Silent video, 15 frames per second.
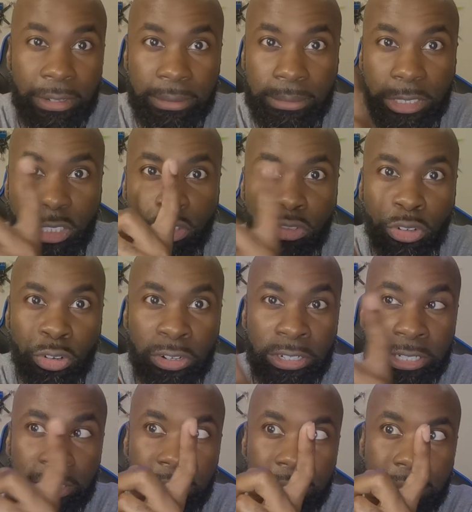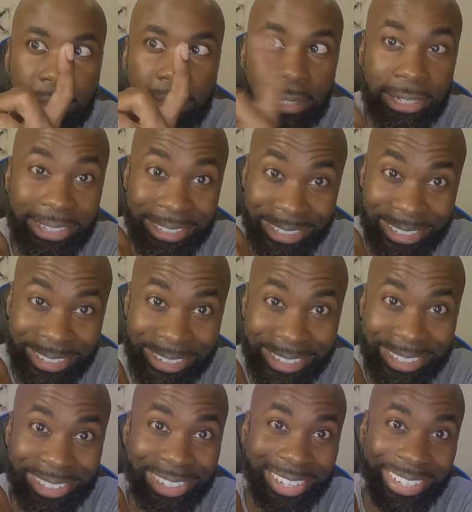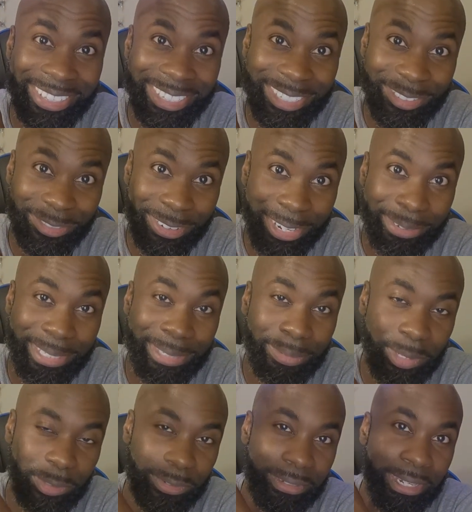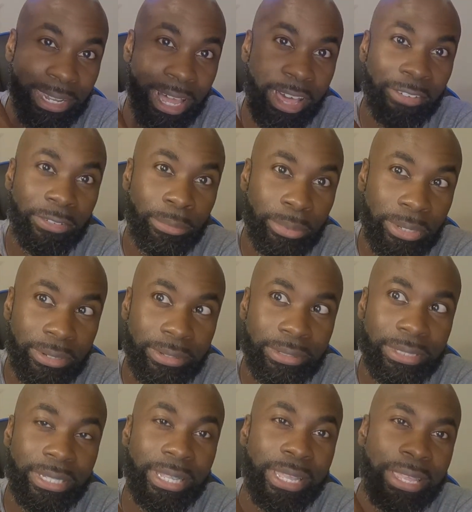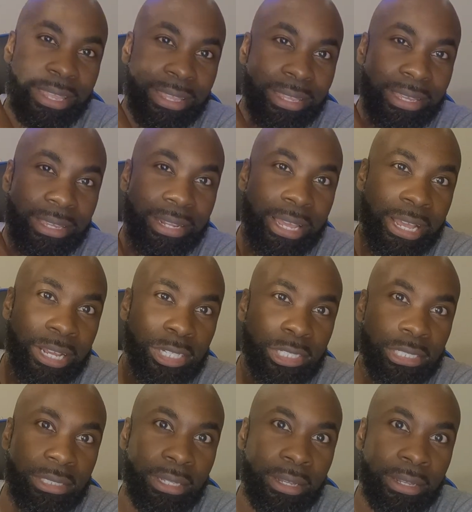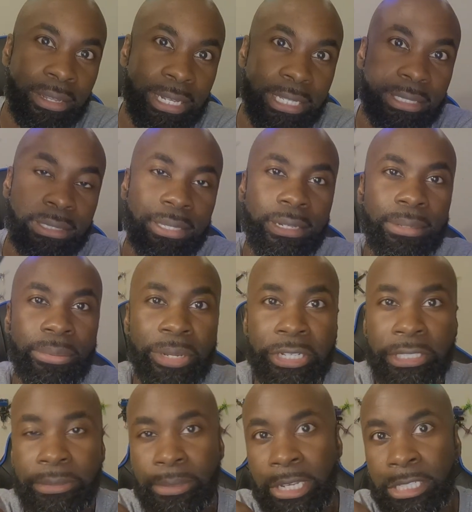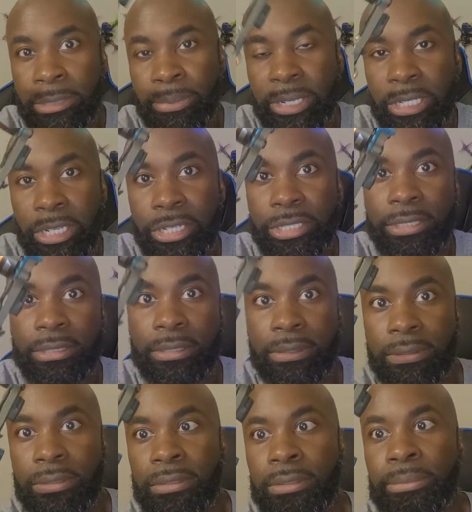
frame is stronger than you think it is. Like, this frame has been through a lot of abuse. It has exceeded my expectations on